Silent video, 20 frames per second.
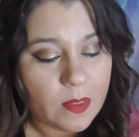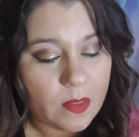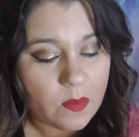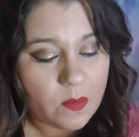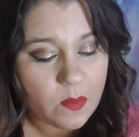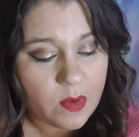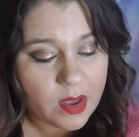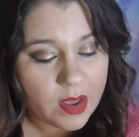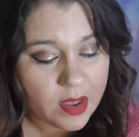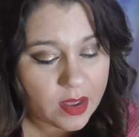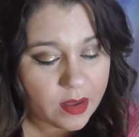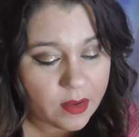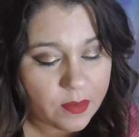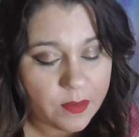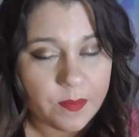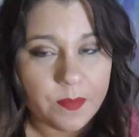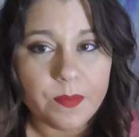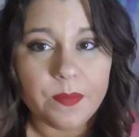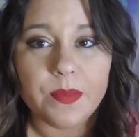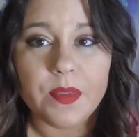Wow.
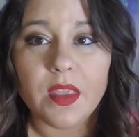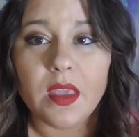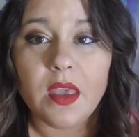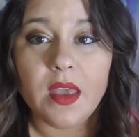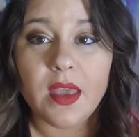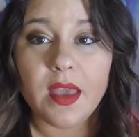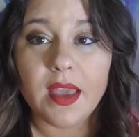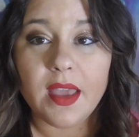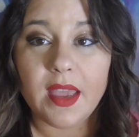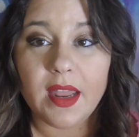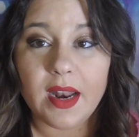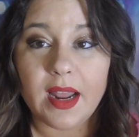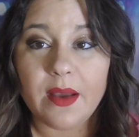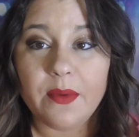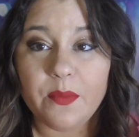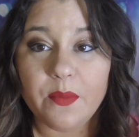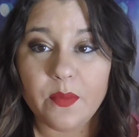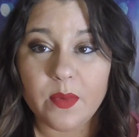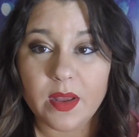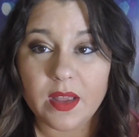And I
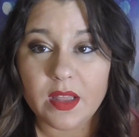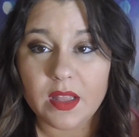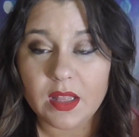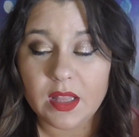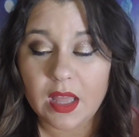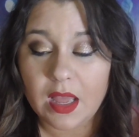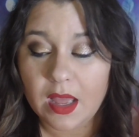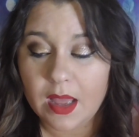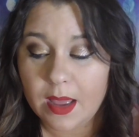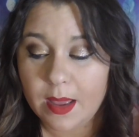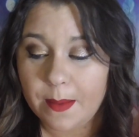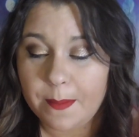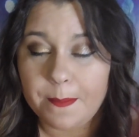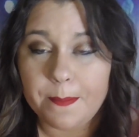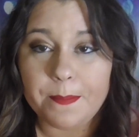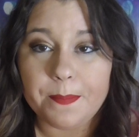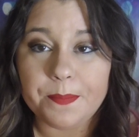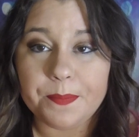will, I